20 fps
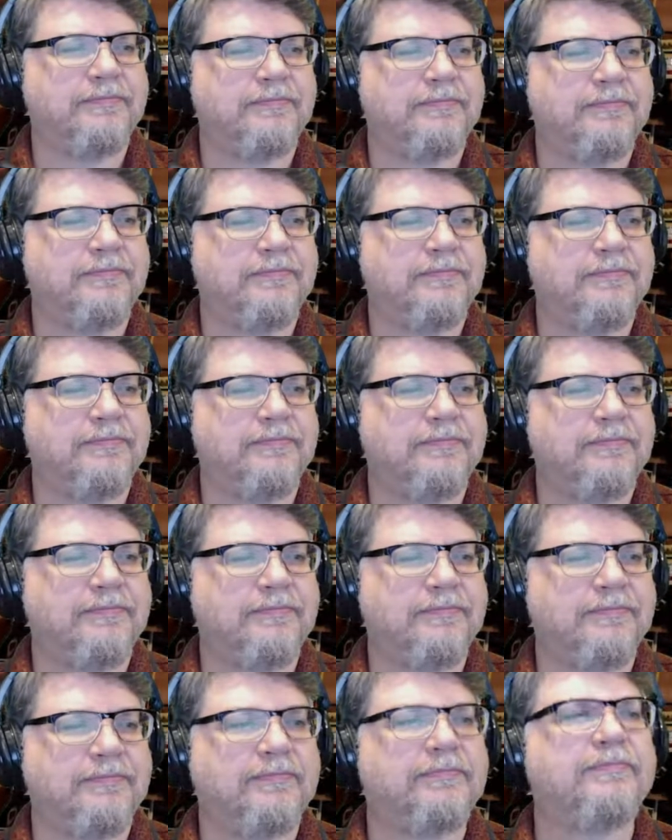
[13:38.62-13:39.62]

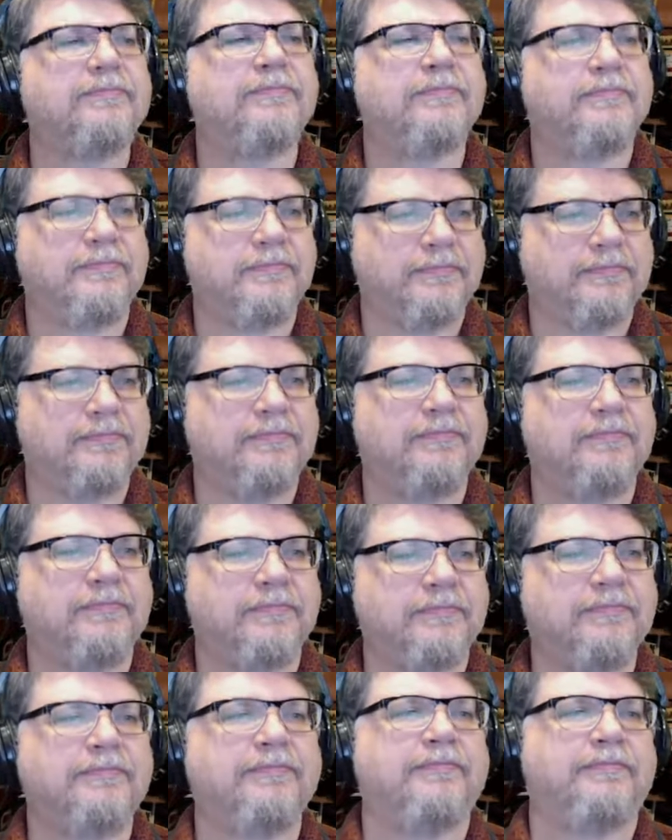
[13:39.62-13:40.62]

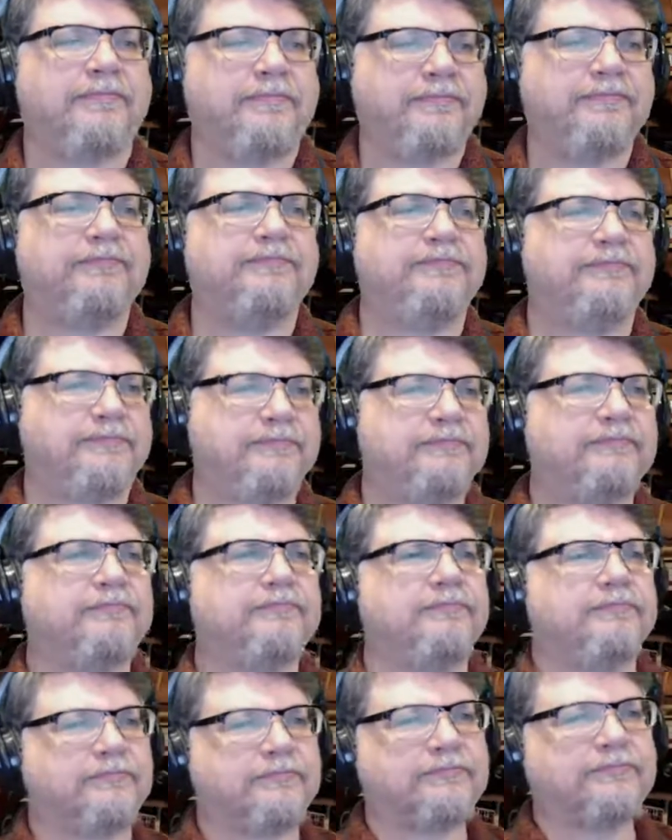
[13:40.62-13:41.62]
(not speaking)